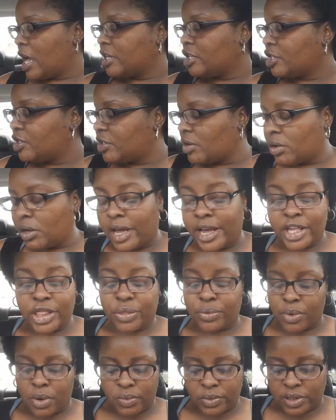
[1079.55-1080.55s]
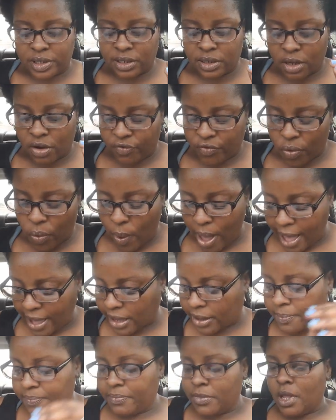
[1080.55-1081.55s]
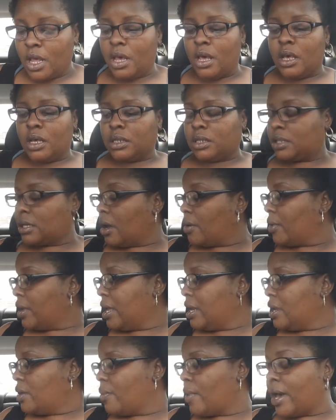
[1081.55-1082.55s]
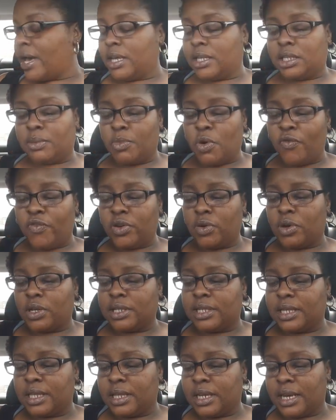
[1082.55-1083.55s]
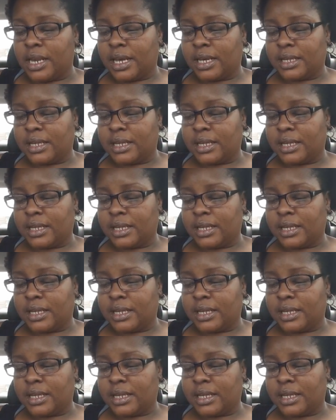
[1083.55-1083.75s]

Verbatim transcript: I just don't like throwing stuff away. So anyways, moving on to the